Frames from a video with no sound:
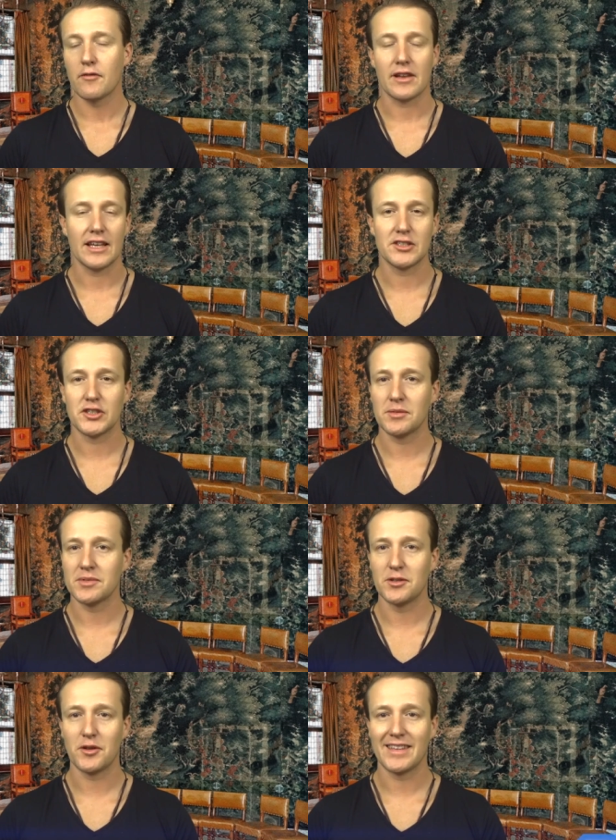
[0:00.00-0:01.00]
Relationships
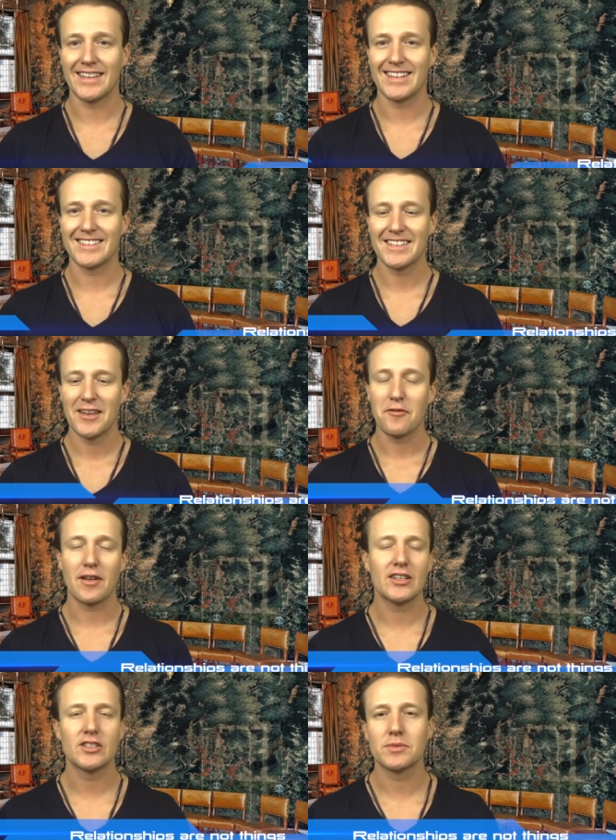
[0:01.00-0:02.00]
are not things.
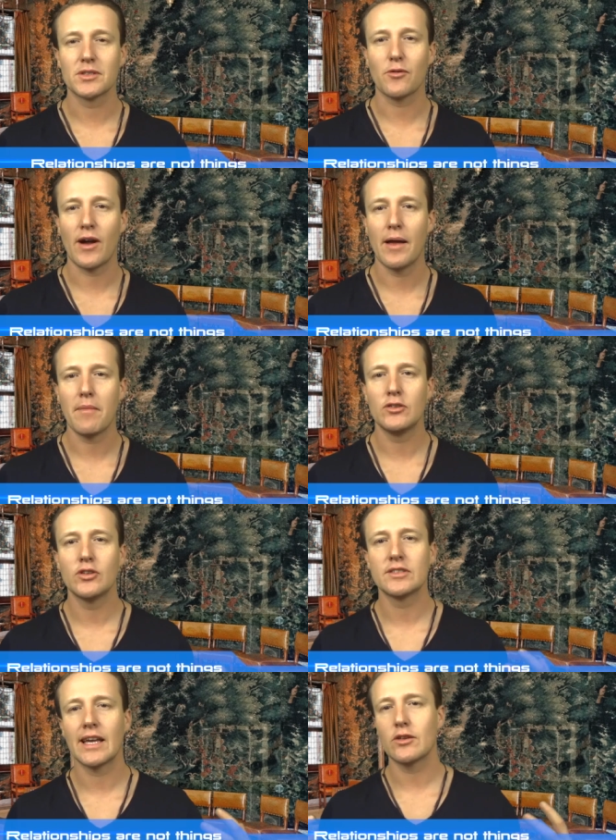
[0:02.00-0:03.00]
Relationships are great, and you
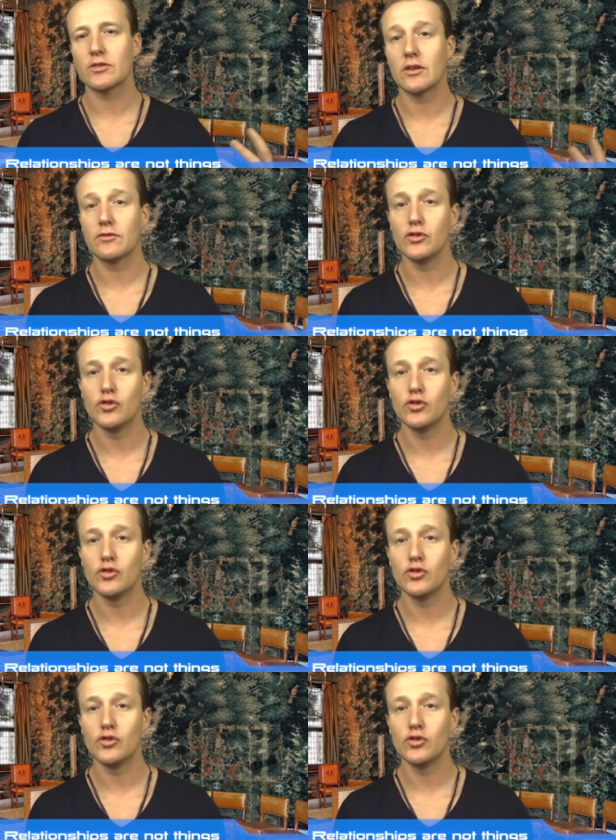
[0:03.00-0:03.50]
can take yourself to